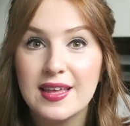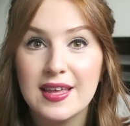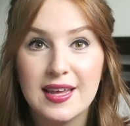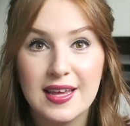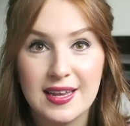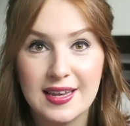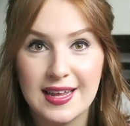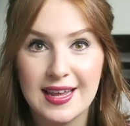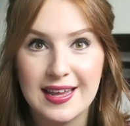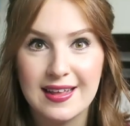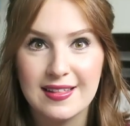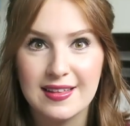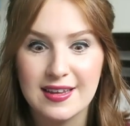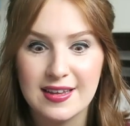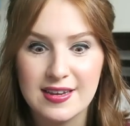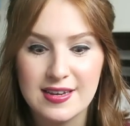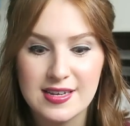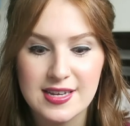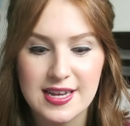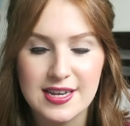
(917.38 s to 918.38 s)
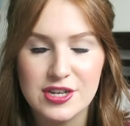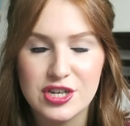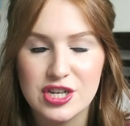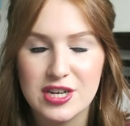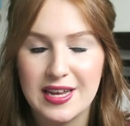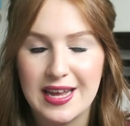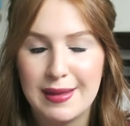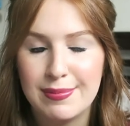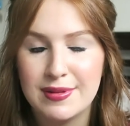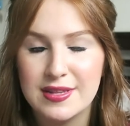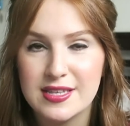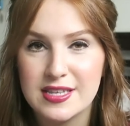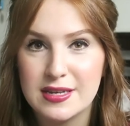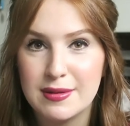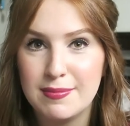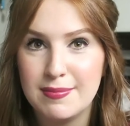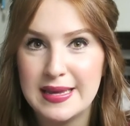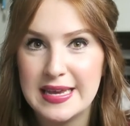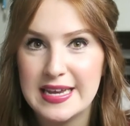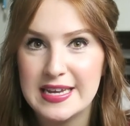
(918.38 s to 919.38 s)
in England, and she happens to
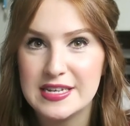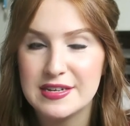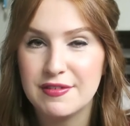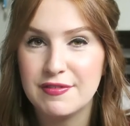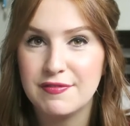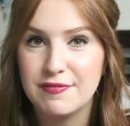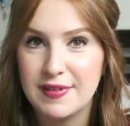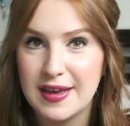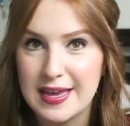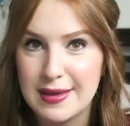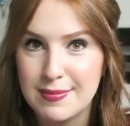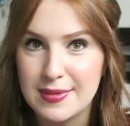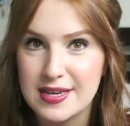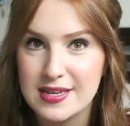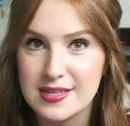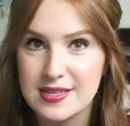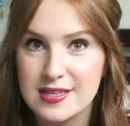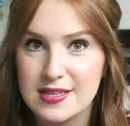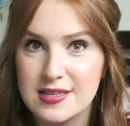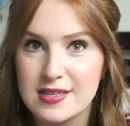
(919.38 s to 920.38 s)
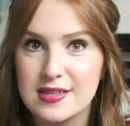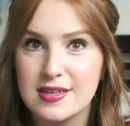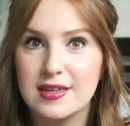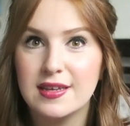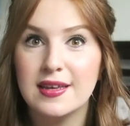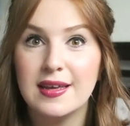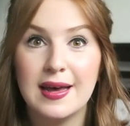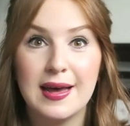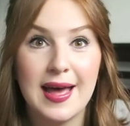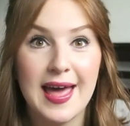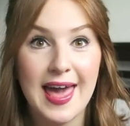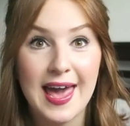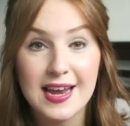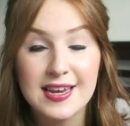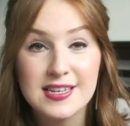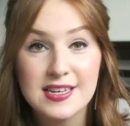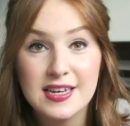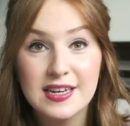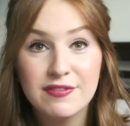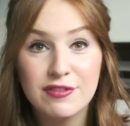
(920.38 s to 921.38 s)
meet a famous
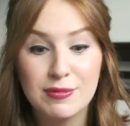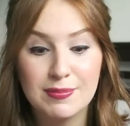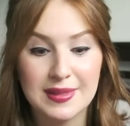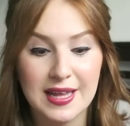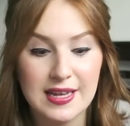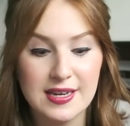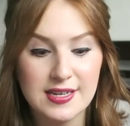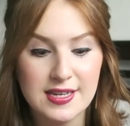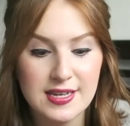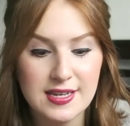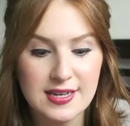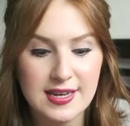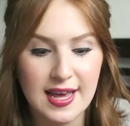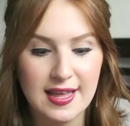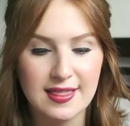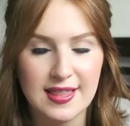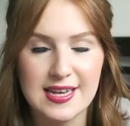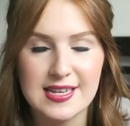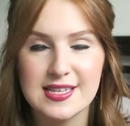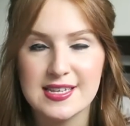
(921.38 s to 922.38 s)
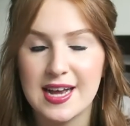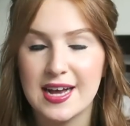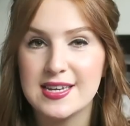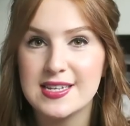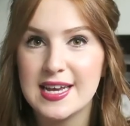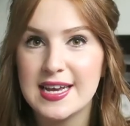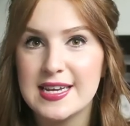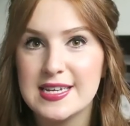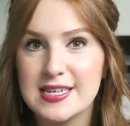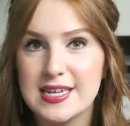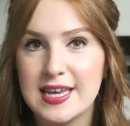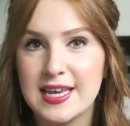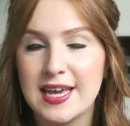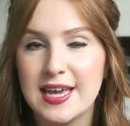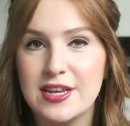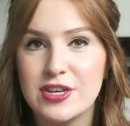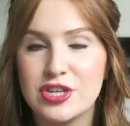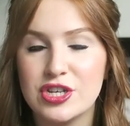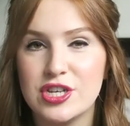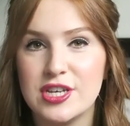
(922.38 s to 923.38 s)
actor from London and they start dating,
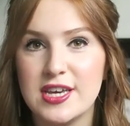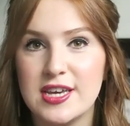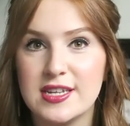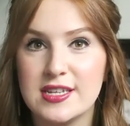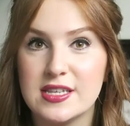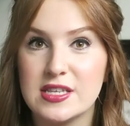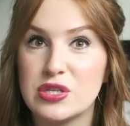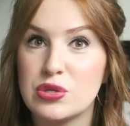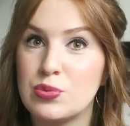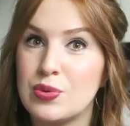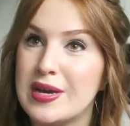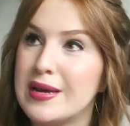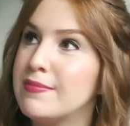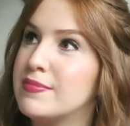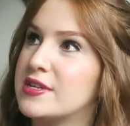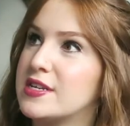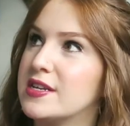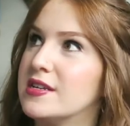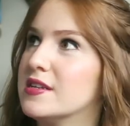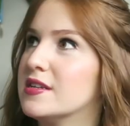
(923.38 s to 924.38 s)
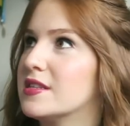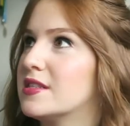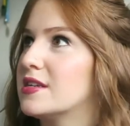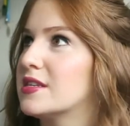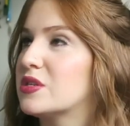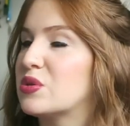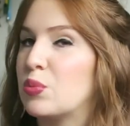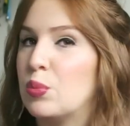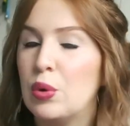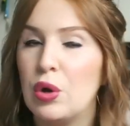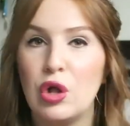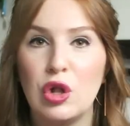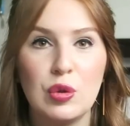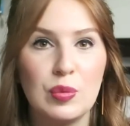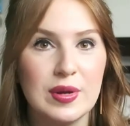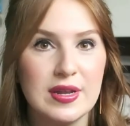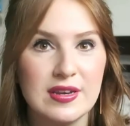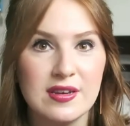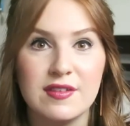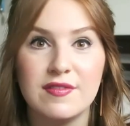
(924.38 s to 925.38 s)
and she gets swept into this
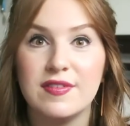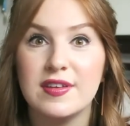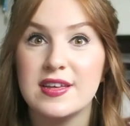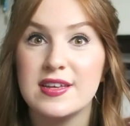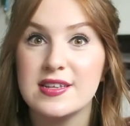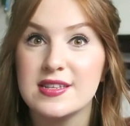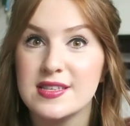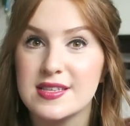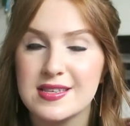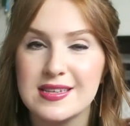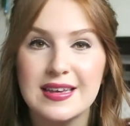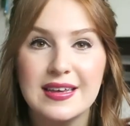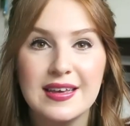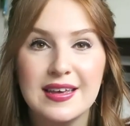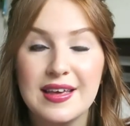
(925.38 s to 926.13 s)
whirlwind of his